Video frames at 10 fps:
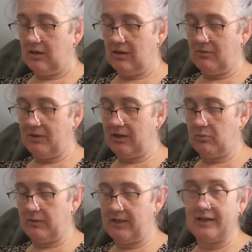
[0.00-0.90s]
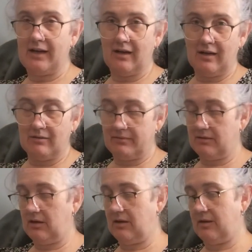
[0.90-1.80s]
a week and a half,
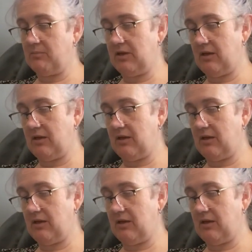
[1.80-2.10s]
I'm